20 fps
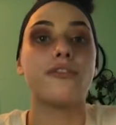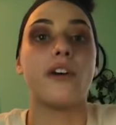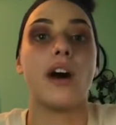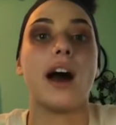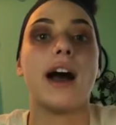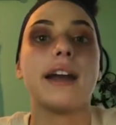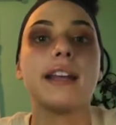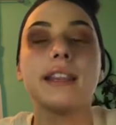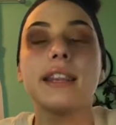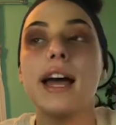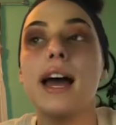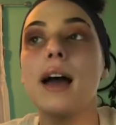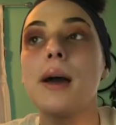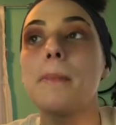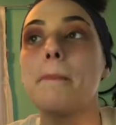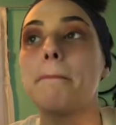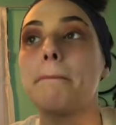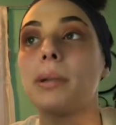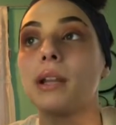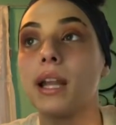find
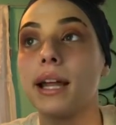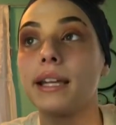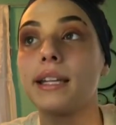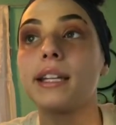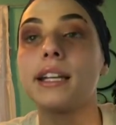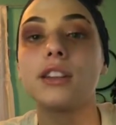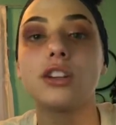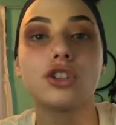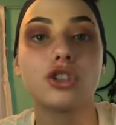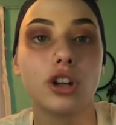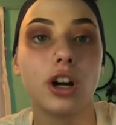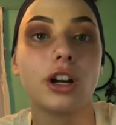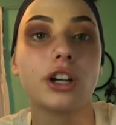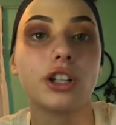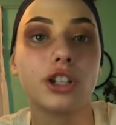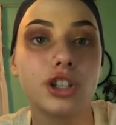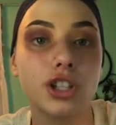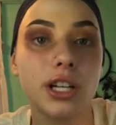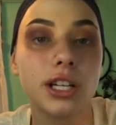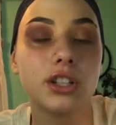that blending the
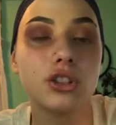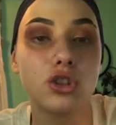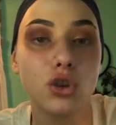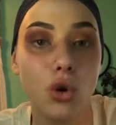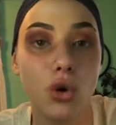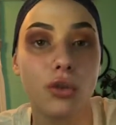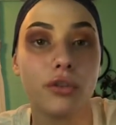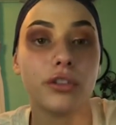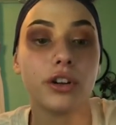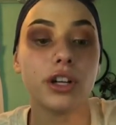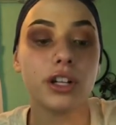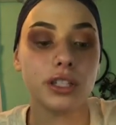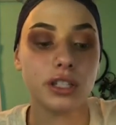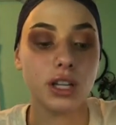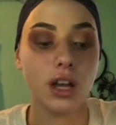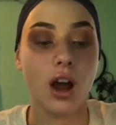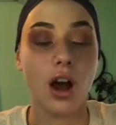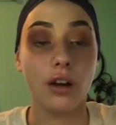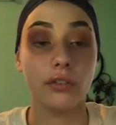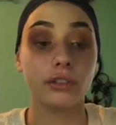darker shades over is
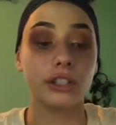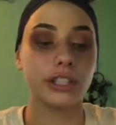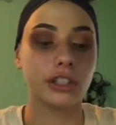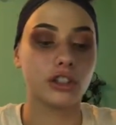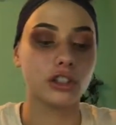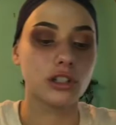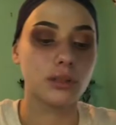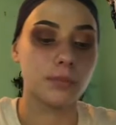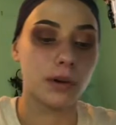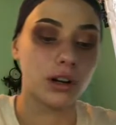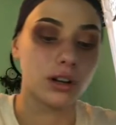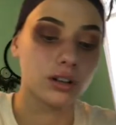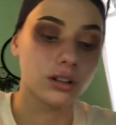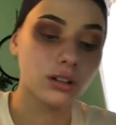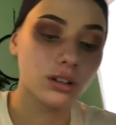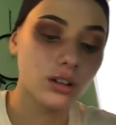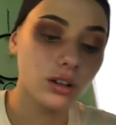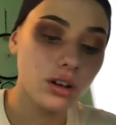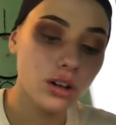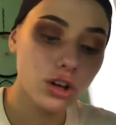covering your
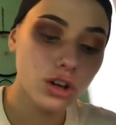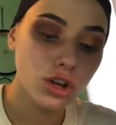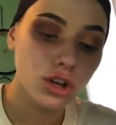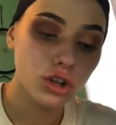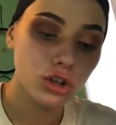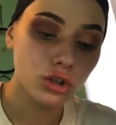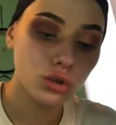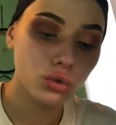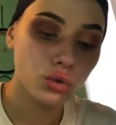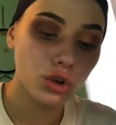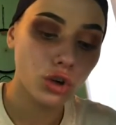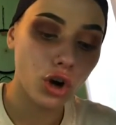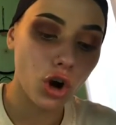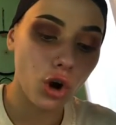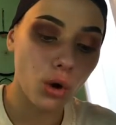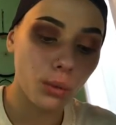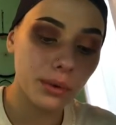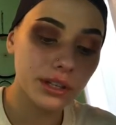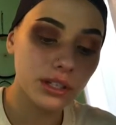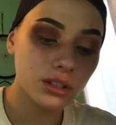sparkle, you can
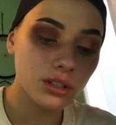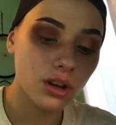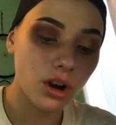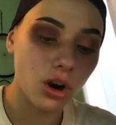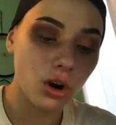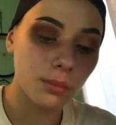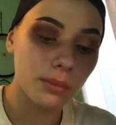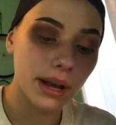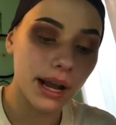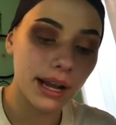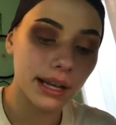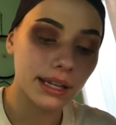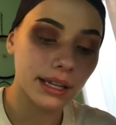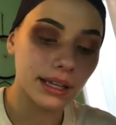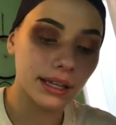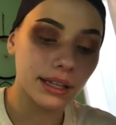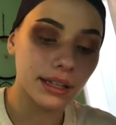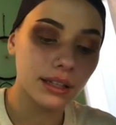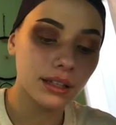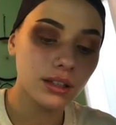always go back
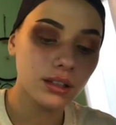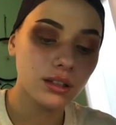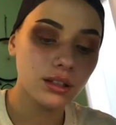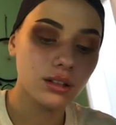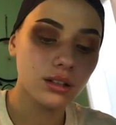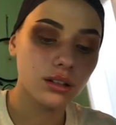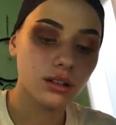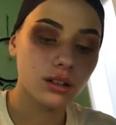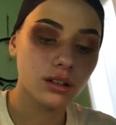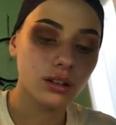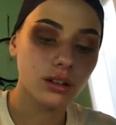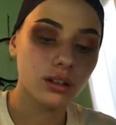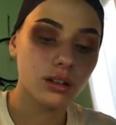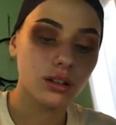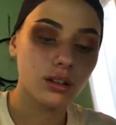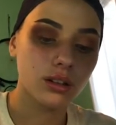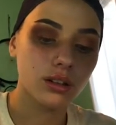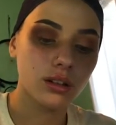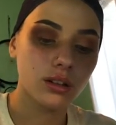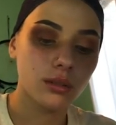in,
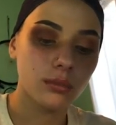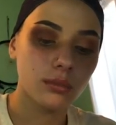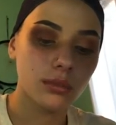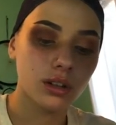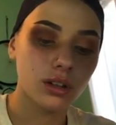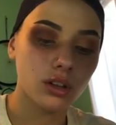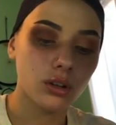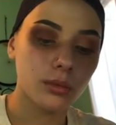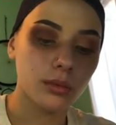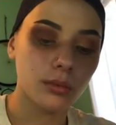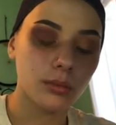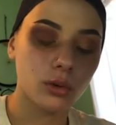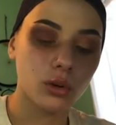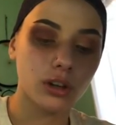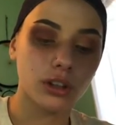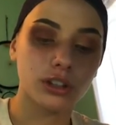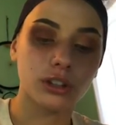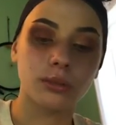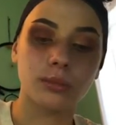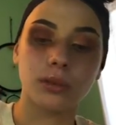put a little bit
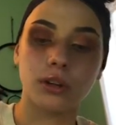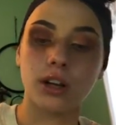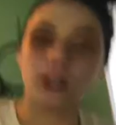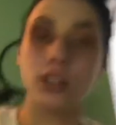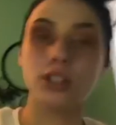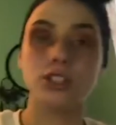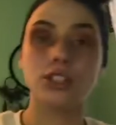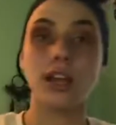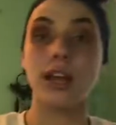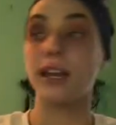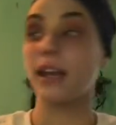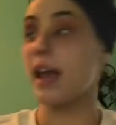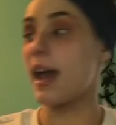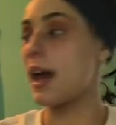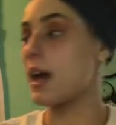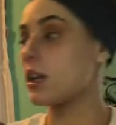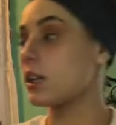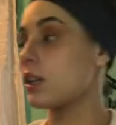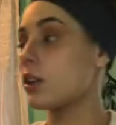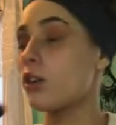more on your brush, and
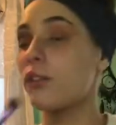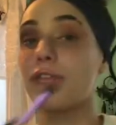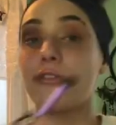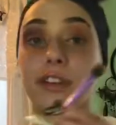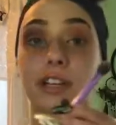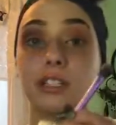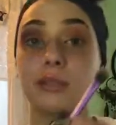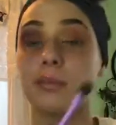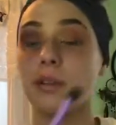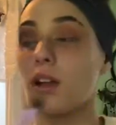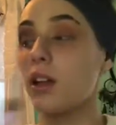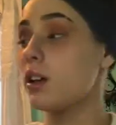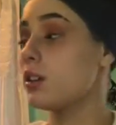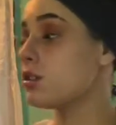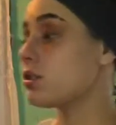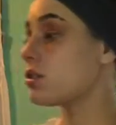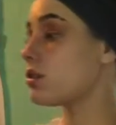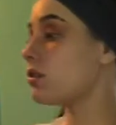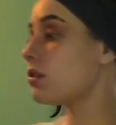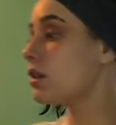add a little Fix
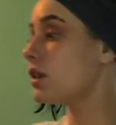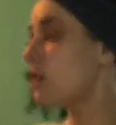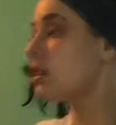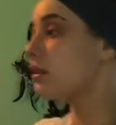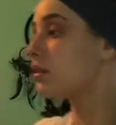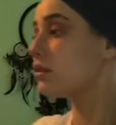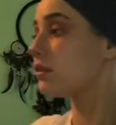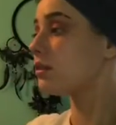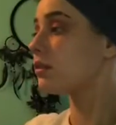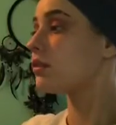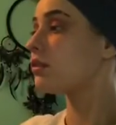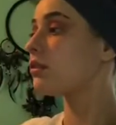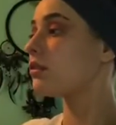Plus to it.